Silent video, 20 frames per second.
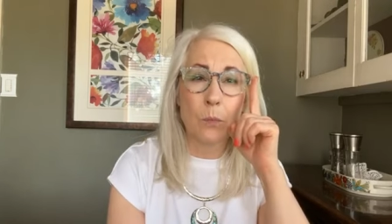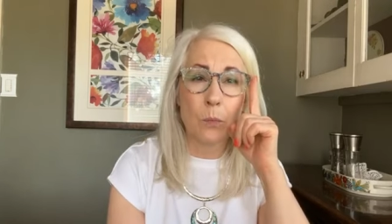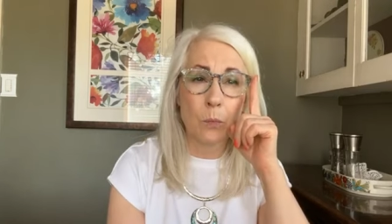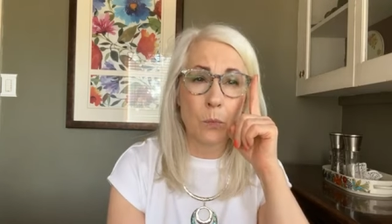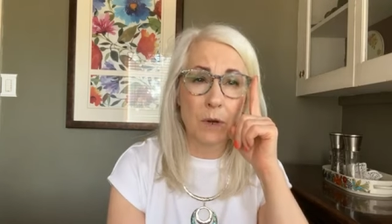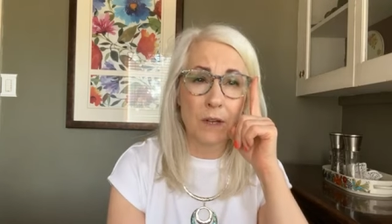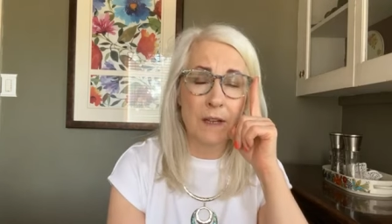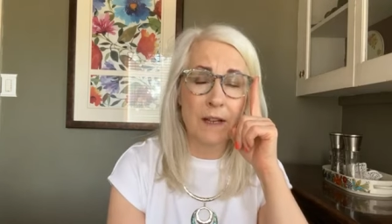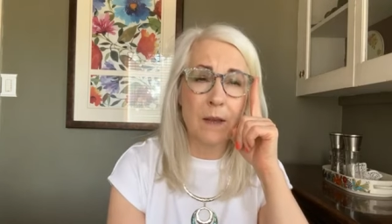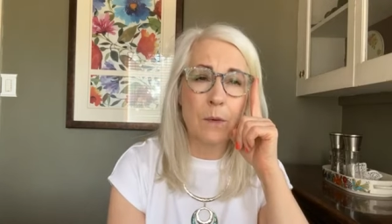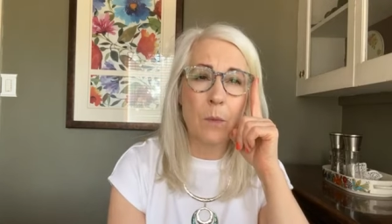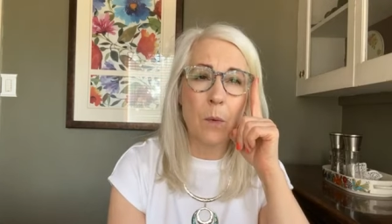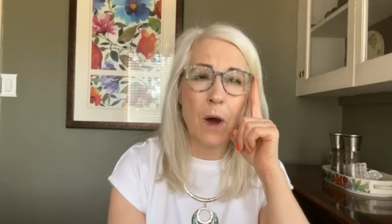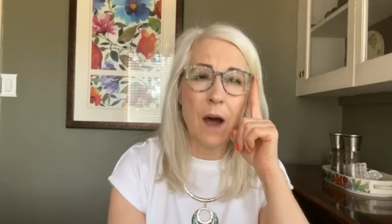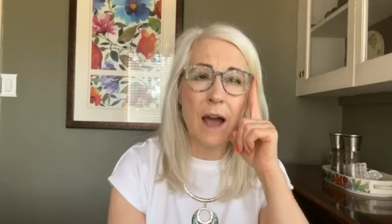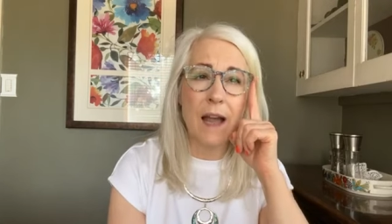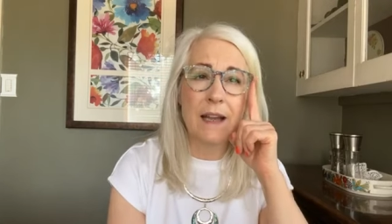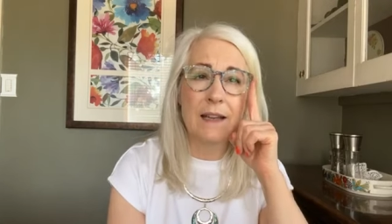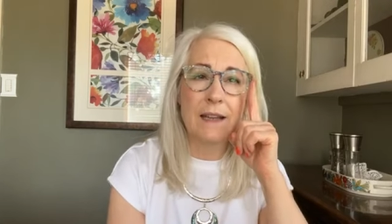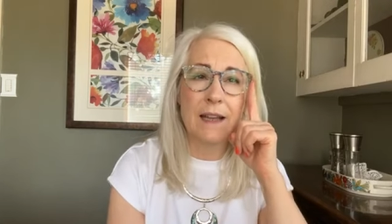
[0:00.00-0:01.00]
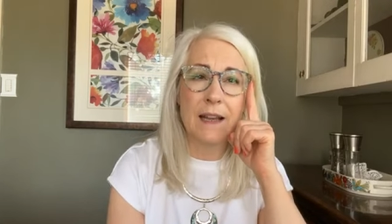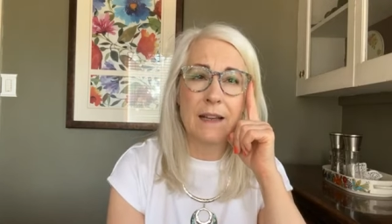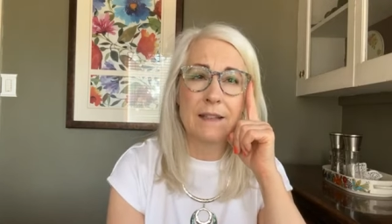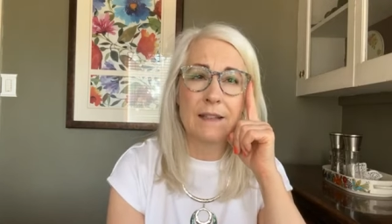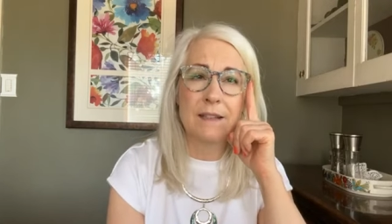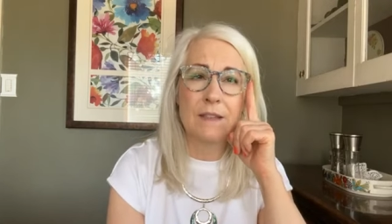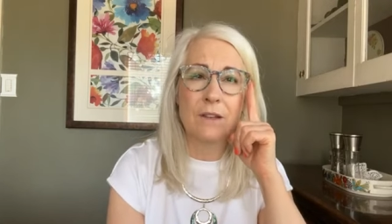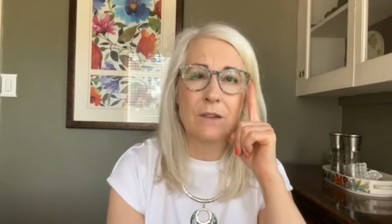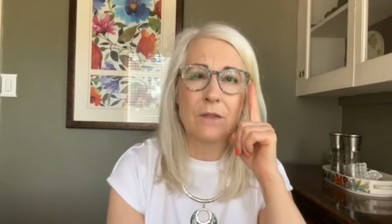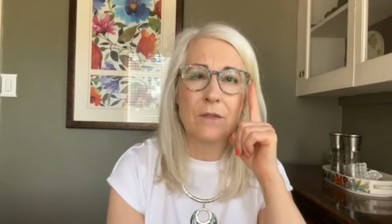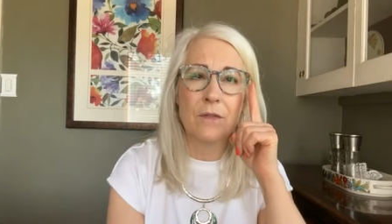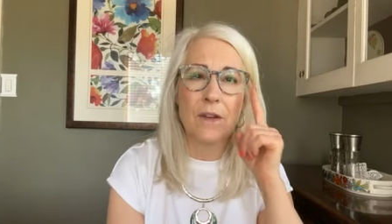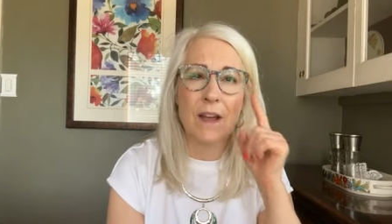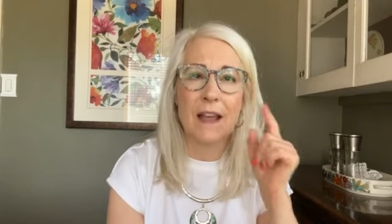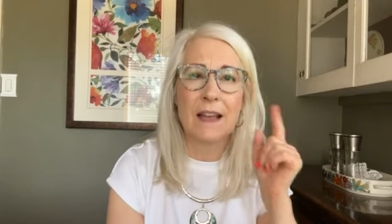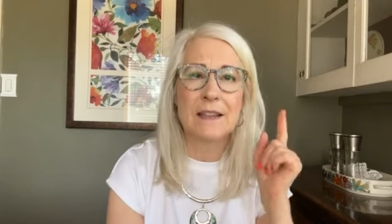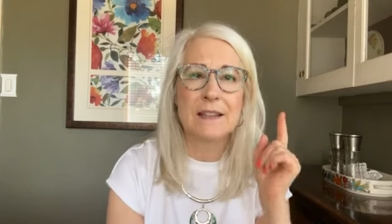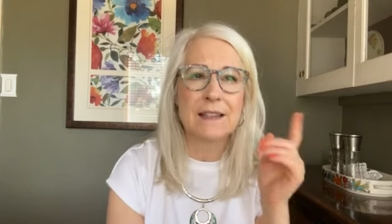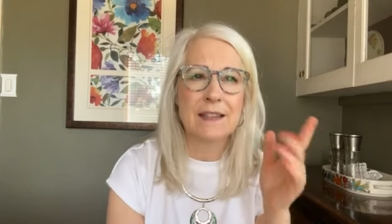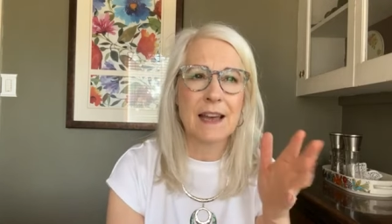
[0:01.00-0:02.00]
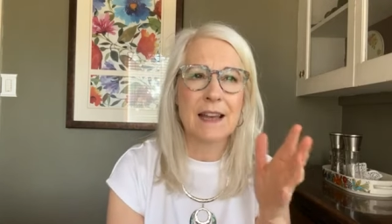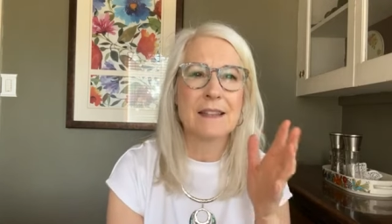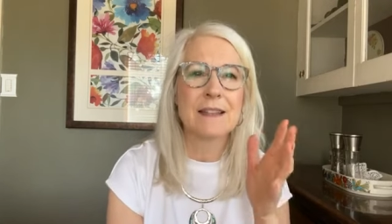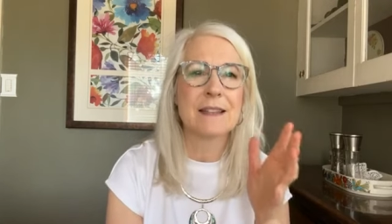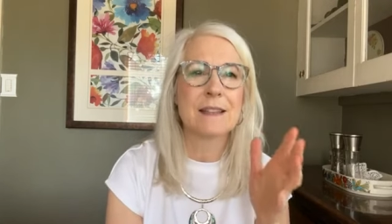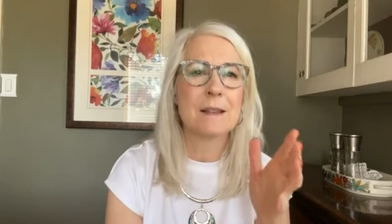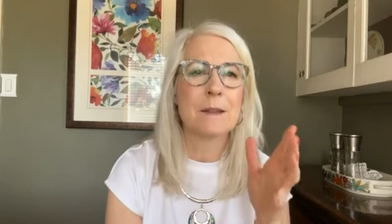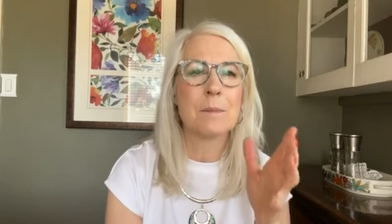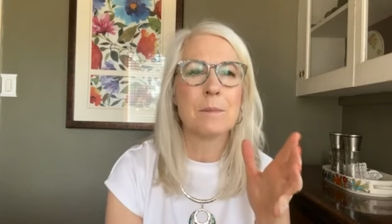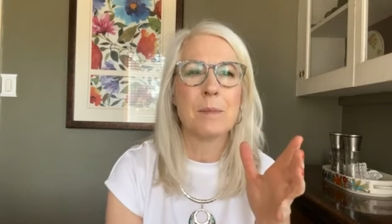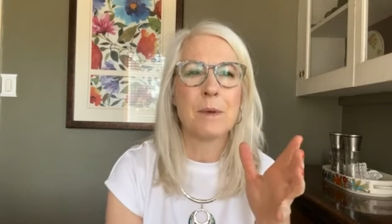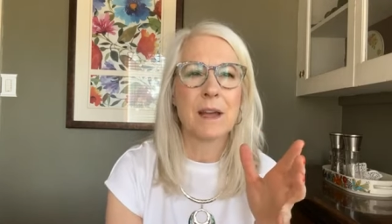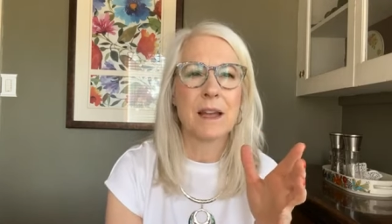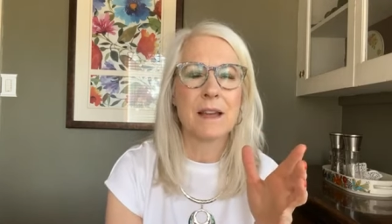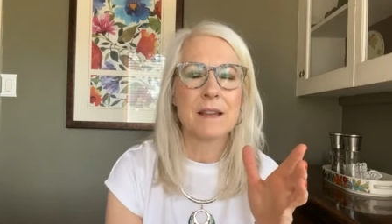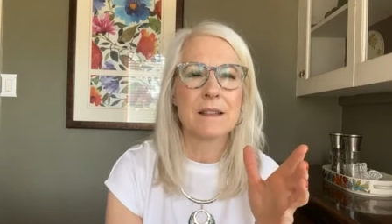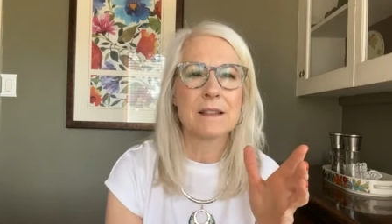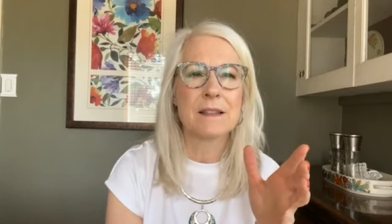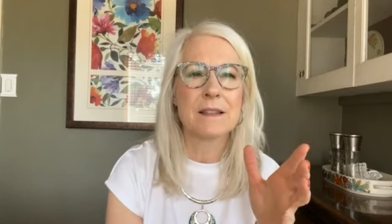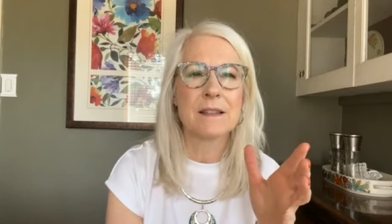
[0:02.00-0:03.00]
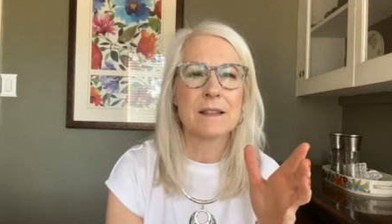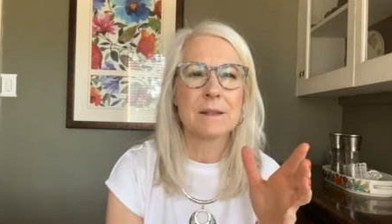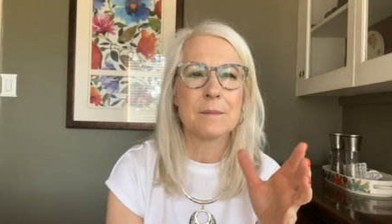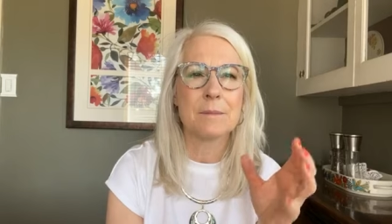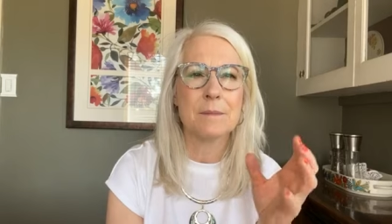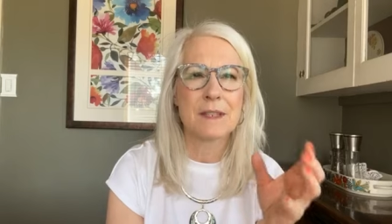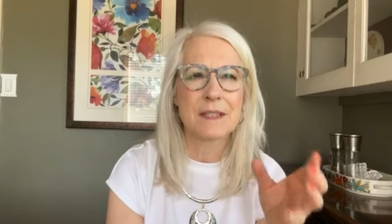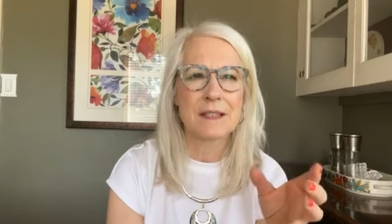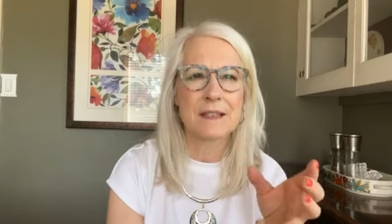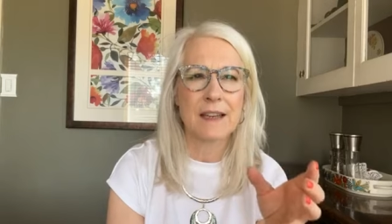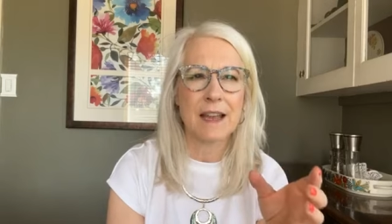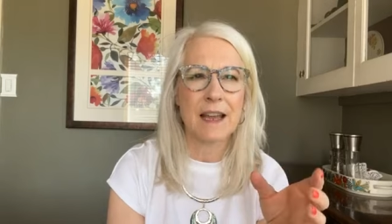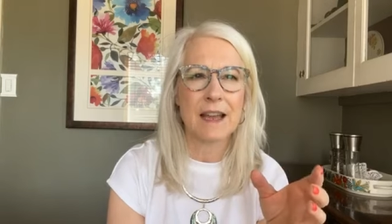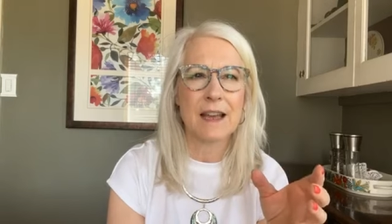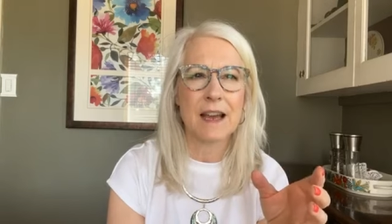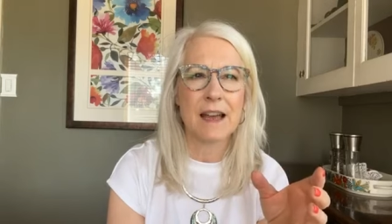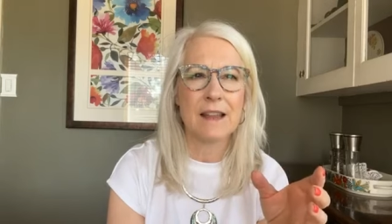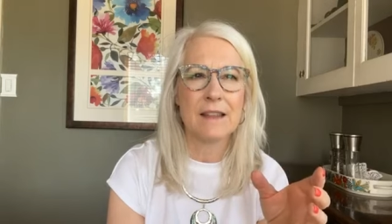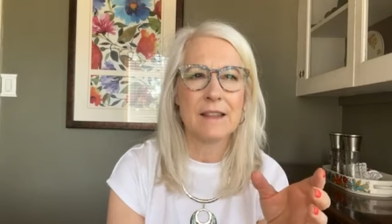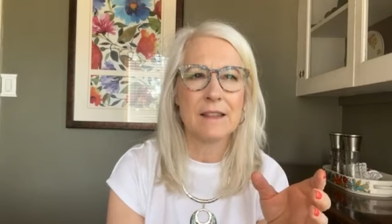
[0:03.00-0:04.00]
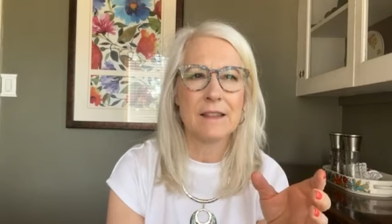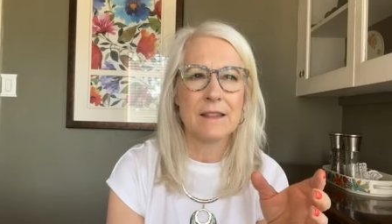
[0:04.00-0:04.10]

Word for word: really wide next to your face, that's the biggest mistake I